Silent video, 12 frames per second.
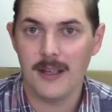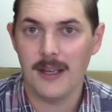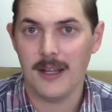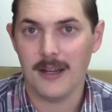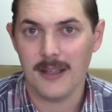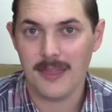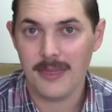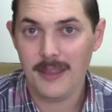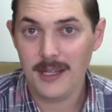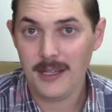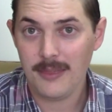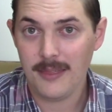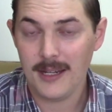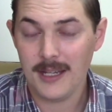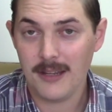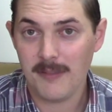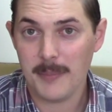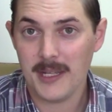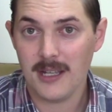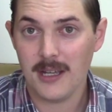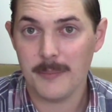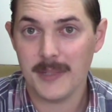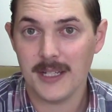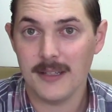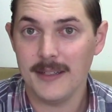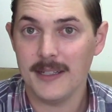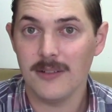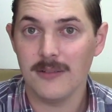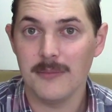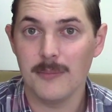And I think that it's becoming a little